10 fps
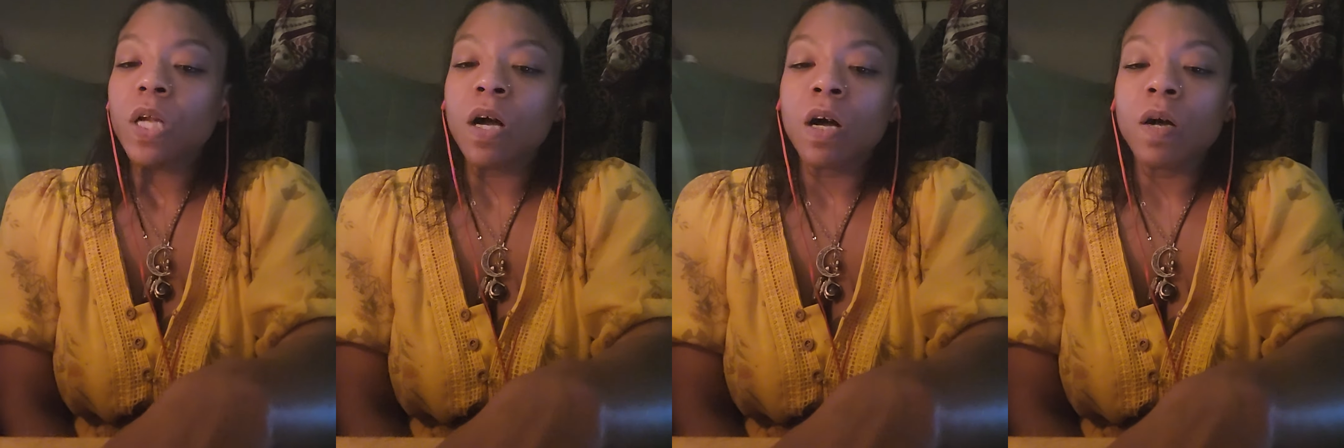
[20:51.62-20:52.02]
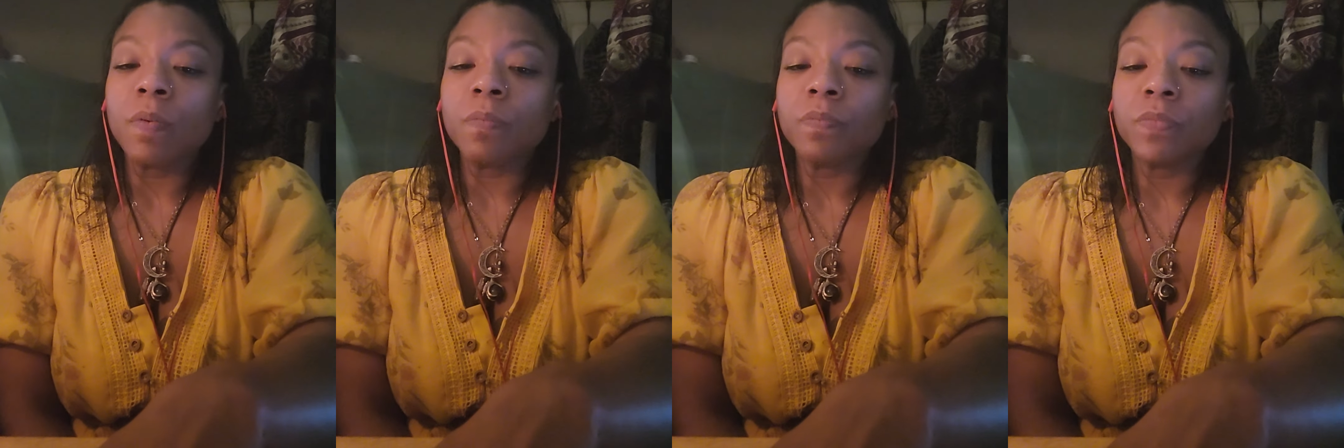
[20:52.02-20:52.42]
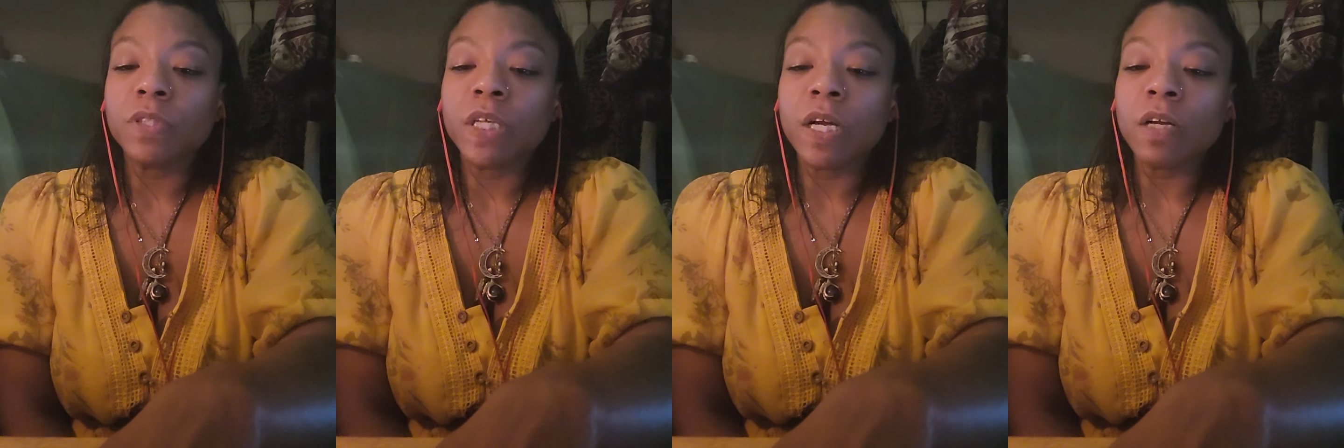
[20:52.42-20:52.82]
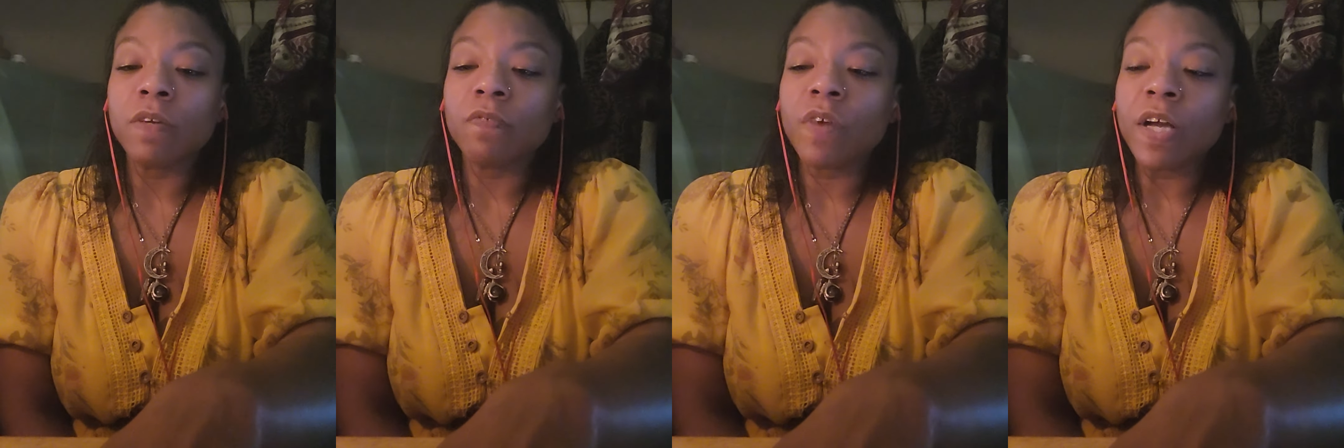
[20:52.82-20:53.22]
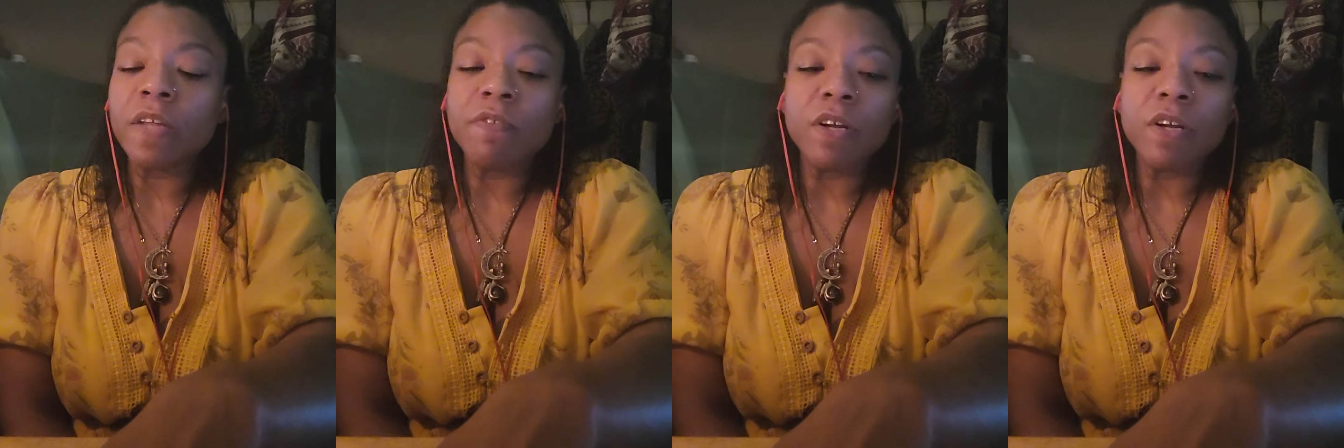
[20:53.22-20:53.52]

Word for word: um they're finding